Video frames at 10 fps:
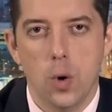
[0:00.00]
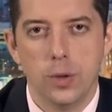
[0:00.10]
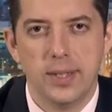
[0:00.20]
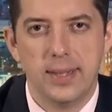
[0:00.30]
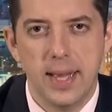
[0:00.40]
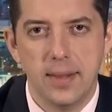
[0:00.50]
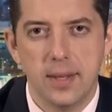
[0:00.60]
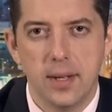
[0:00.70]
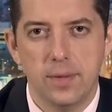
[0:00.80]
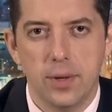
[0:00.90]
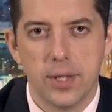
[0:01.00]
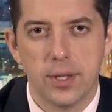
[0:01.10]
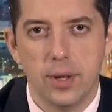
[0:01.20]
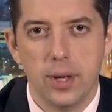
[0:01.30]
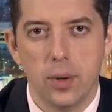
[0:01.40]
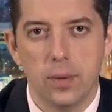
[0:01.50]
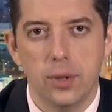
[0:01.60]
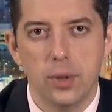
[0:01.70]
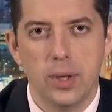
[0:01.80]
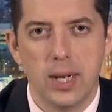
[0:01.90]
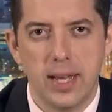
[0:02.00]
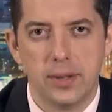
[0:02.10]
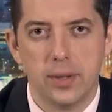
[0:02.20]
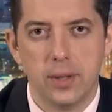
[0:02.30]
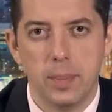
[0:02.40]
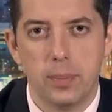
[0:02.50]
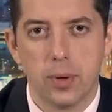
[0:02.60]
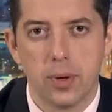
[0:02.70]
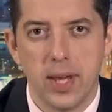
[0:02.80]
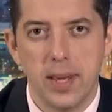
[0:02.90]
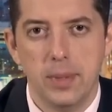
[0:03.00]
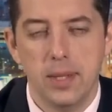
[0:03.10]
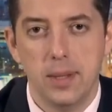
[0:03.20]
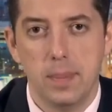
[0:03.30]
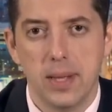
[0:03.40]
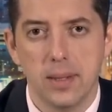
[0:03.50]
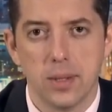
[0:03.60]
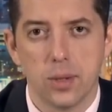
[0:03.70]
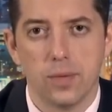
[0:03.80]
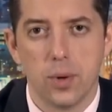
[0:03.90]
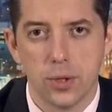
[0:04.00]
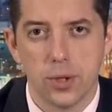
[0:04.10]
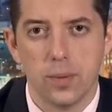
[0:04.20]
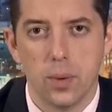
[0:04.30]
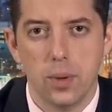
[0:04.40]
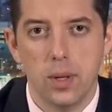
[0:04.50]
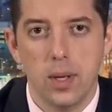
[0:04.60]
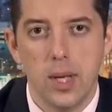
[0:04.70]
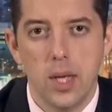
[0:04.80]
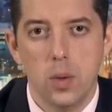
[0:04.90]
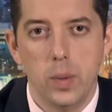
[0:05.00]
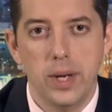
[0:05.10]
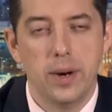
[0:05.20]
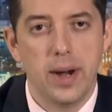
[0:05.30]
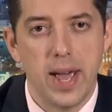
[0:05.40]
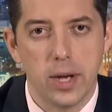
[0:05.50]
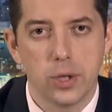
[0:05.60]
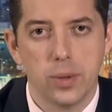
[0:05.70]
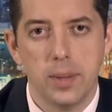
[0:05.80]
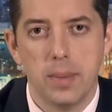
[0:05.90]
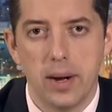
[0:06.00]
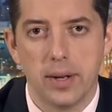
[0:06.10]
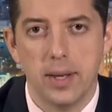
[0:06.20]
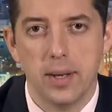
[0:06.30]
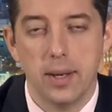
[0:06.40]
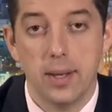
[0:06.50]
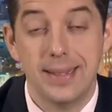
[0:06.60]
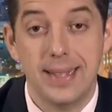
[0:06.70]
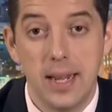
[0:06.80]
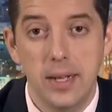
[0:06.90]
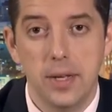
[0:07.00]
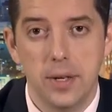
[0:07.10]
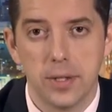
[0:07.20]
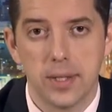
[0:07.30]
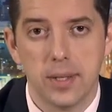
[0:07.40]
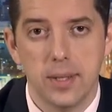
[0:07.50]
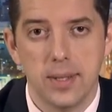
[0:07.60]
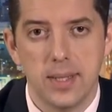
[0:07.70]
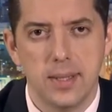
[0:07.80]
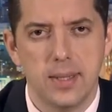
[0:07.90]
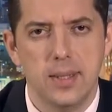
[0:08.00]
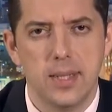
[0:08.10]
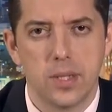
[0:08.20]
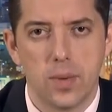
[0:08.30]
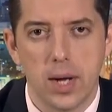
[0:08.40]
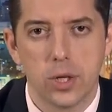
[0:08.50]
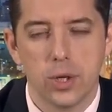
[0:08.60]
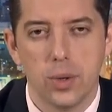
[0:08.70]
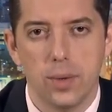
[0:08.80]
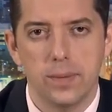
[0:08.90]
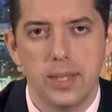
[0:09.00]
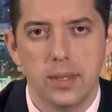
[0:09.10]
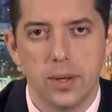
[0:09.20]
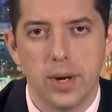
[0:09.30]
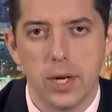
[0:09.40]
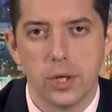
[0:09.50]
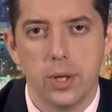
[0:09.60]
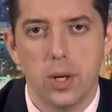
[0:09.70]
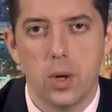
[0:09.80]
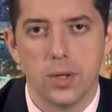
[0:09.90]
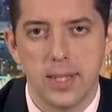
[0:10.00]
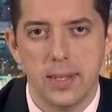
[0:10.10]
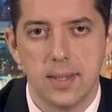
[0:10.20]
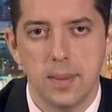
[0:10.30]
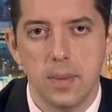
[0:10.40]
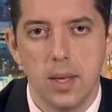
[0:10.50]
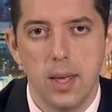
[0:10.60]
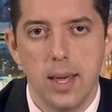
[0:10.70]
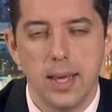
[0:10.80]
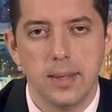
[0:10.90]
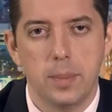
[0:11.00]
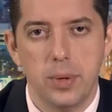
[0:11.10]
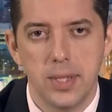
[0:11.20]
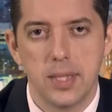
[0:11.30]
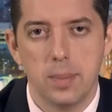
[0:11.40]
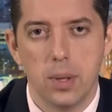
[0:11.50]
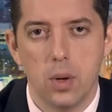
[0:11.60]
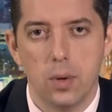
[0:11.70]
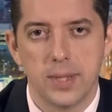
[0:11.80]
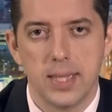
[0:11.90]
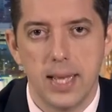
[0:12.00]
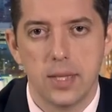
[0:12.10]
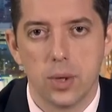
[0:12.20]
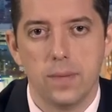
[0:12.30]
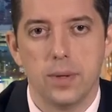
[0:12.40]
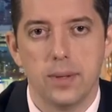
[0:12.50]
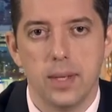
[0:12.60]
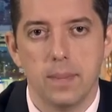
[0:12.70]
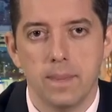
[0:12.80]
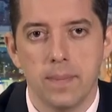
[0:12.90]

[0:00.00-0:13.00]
On the 10th anniversary of the unilaterally proclaimed independence of Kosovo, we are actually marking 10 years since the destruction of the international law system and the principle of state sovereignty.